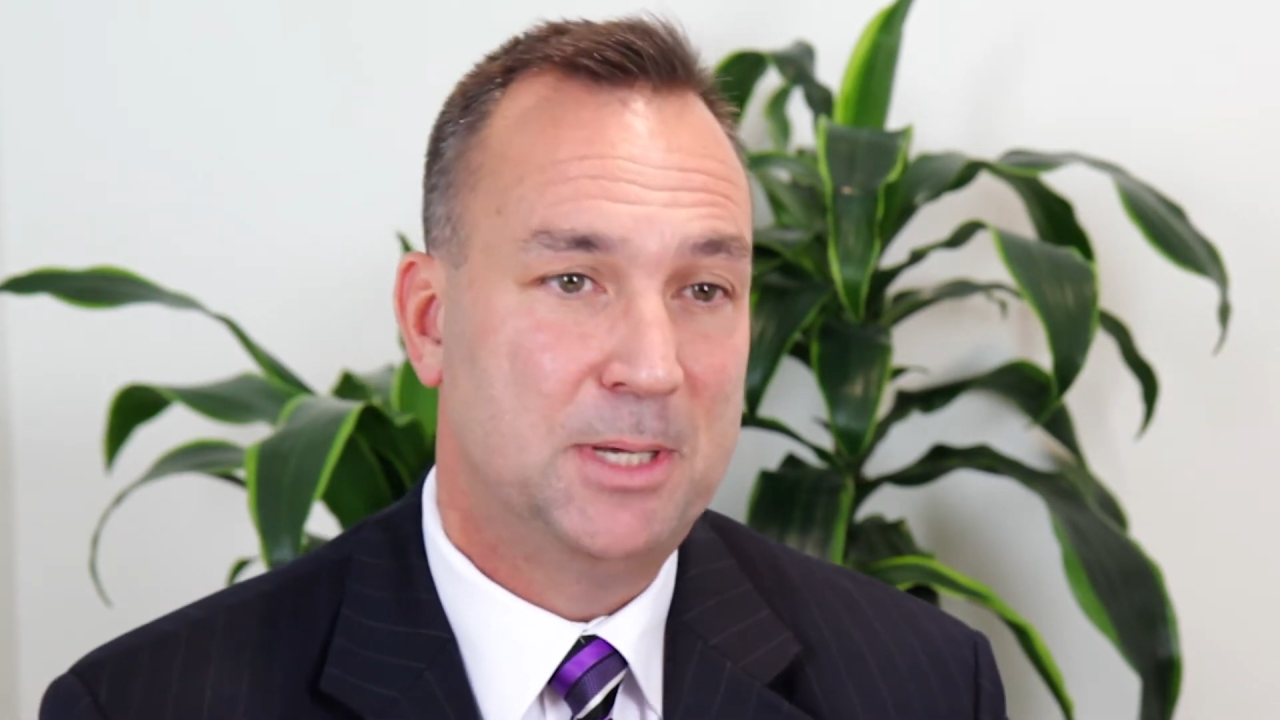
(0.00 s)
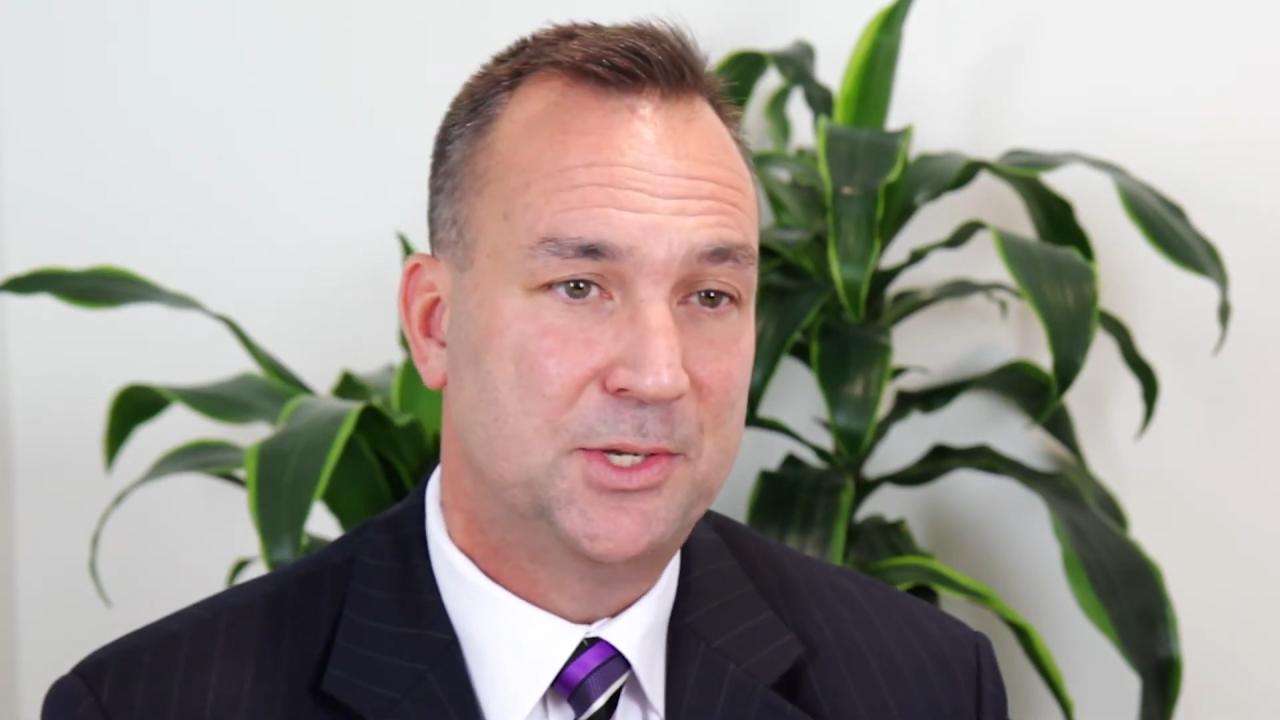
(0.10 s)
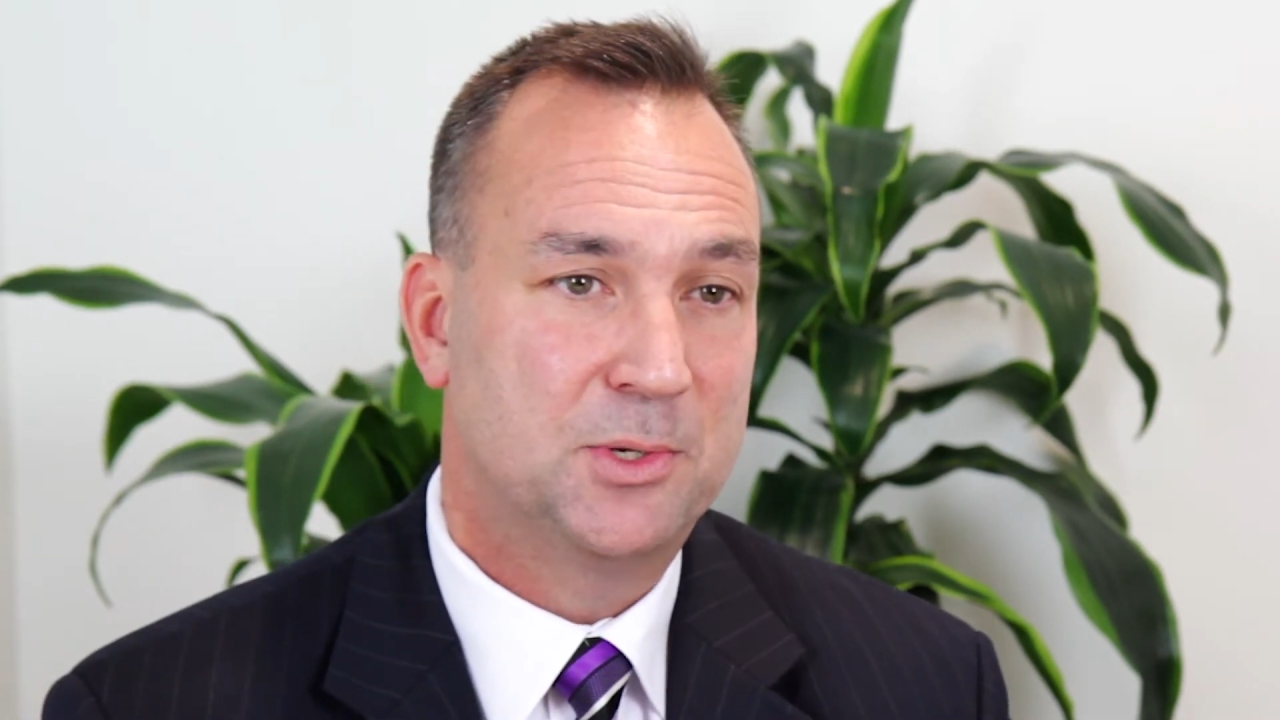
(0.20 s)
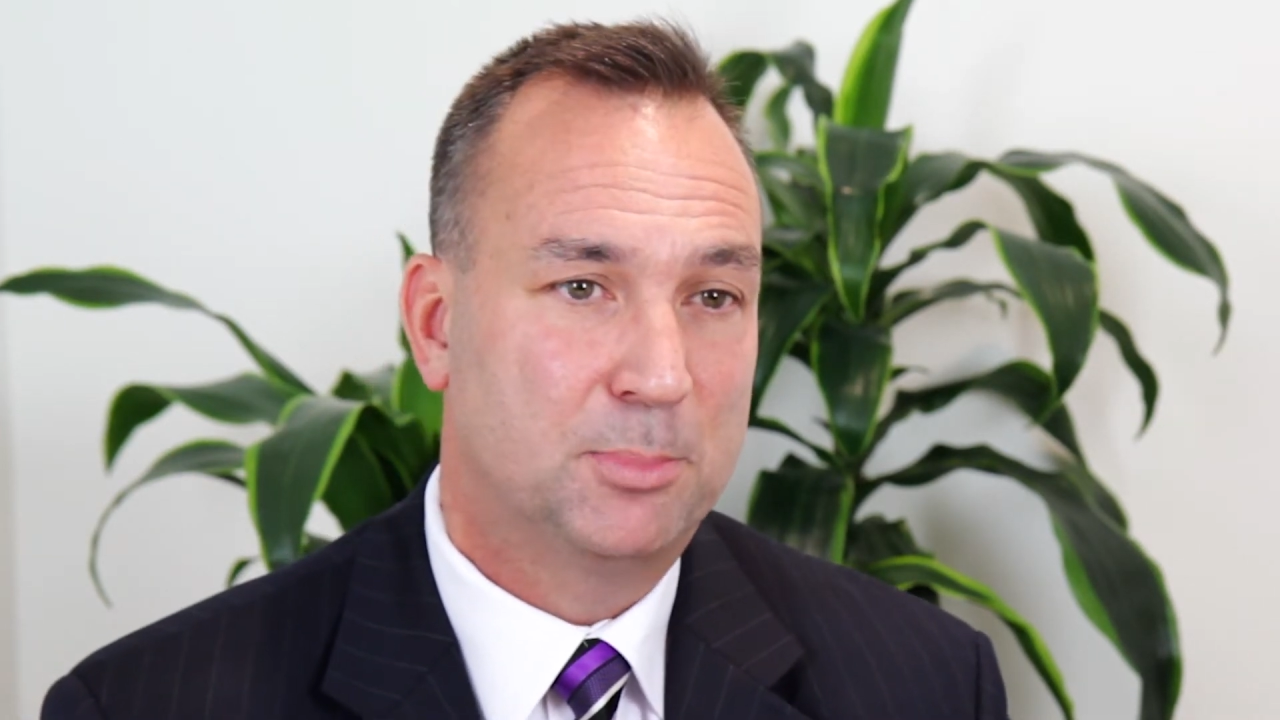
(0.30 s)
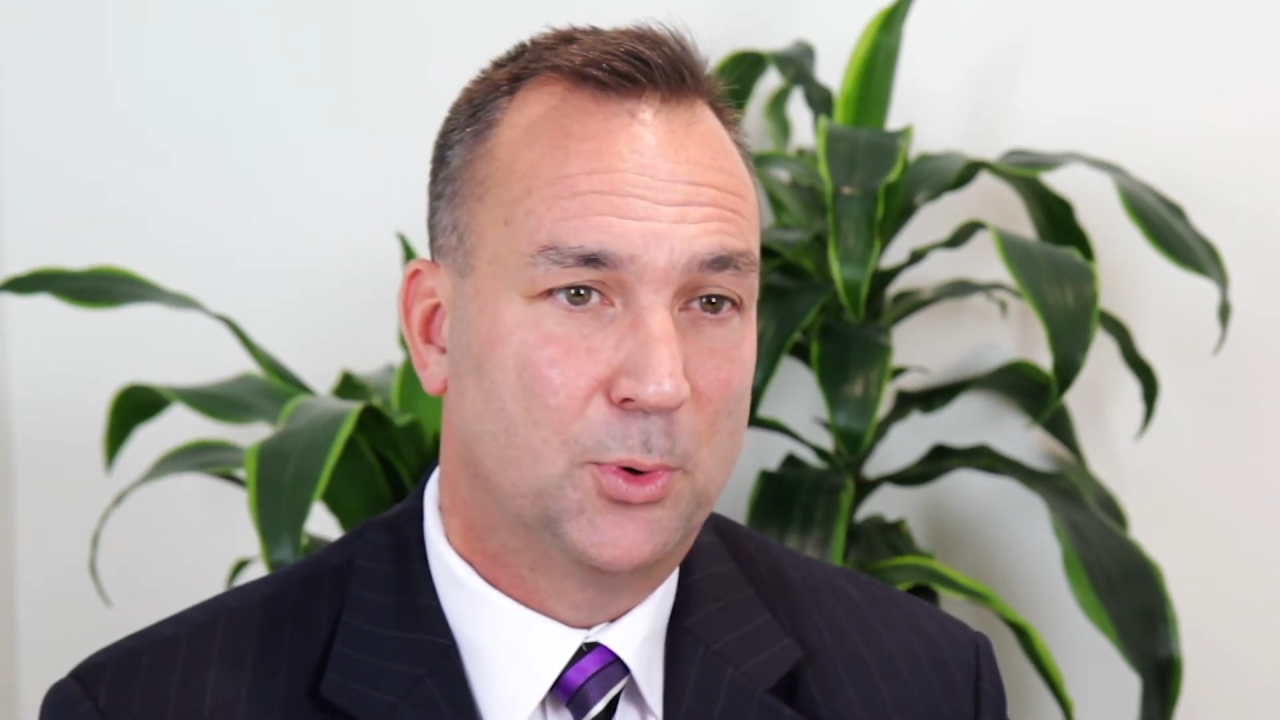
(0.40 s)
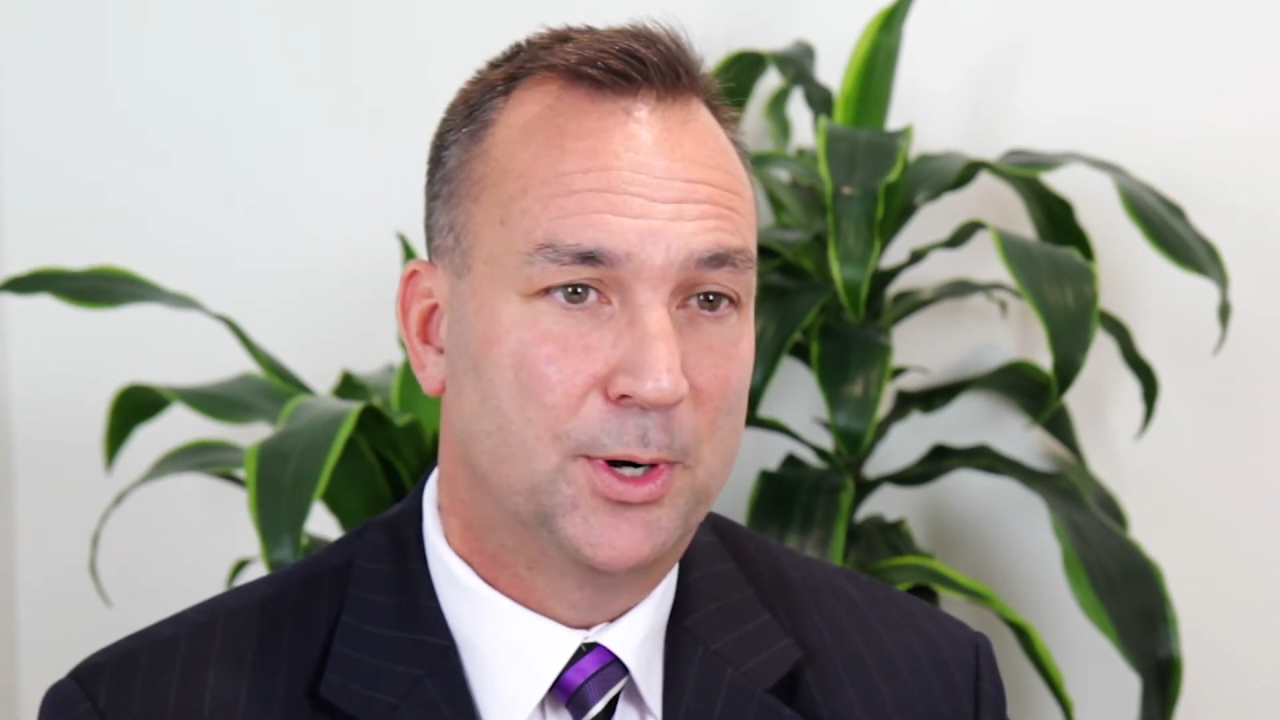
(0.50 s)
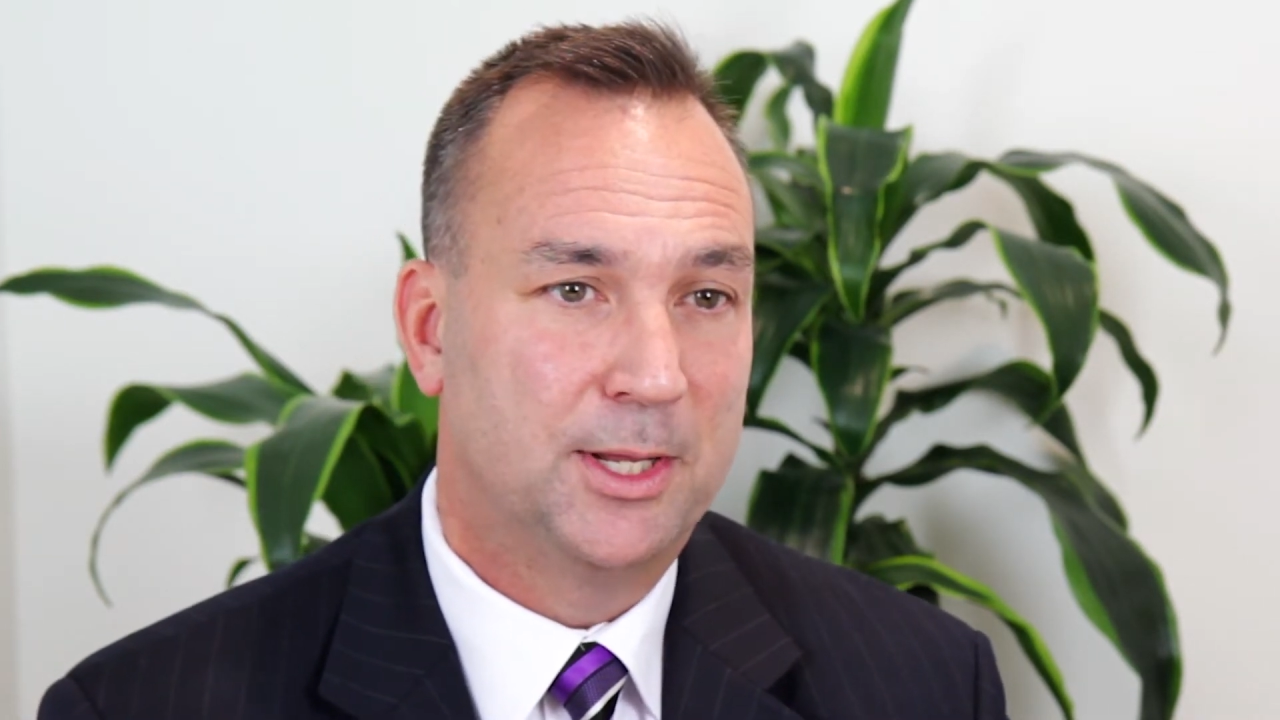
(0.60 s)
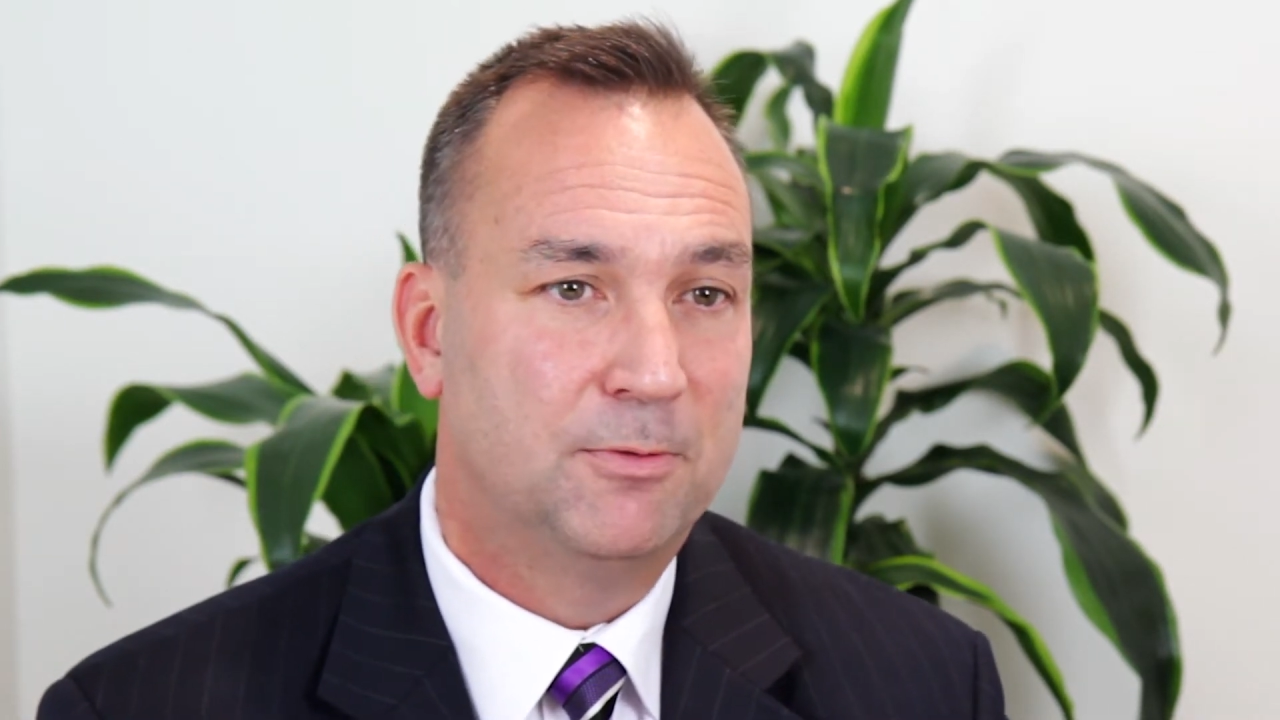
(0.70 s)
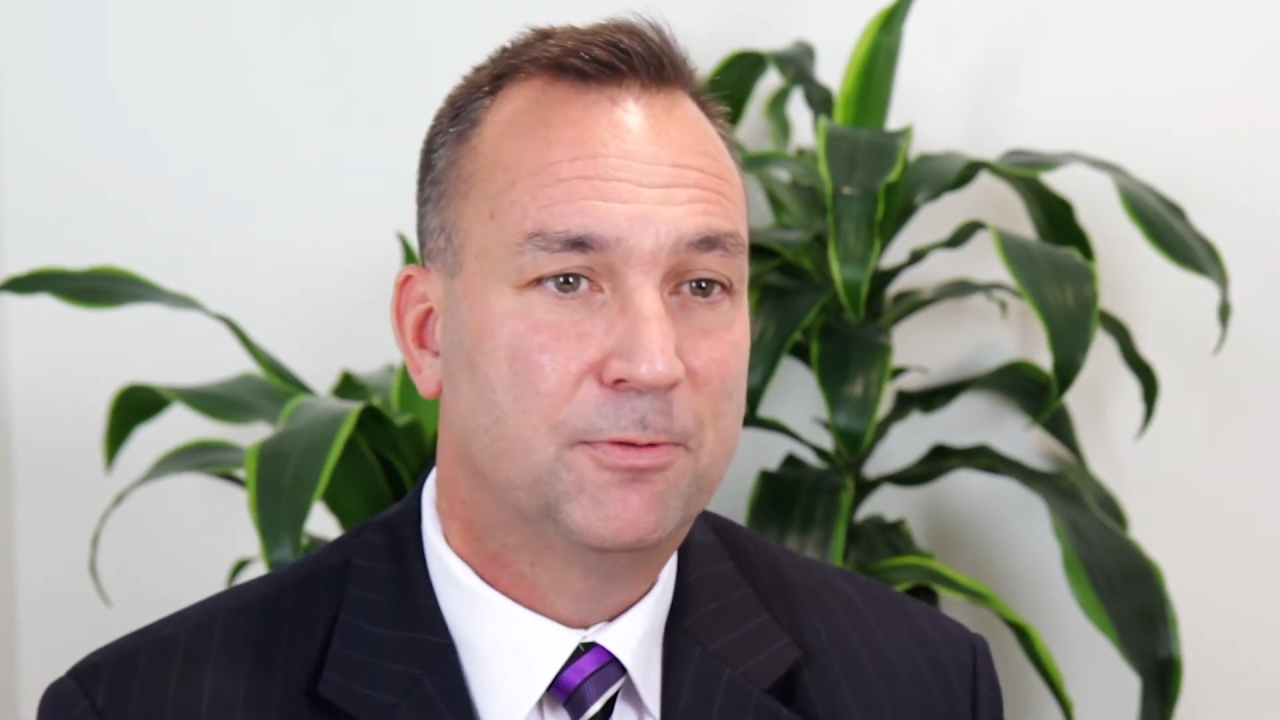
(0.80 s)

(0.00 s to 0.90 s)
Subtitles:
be supported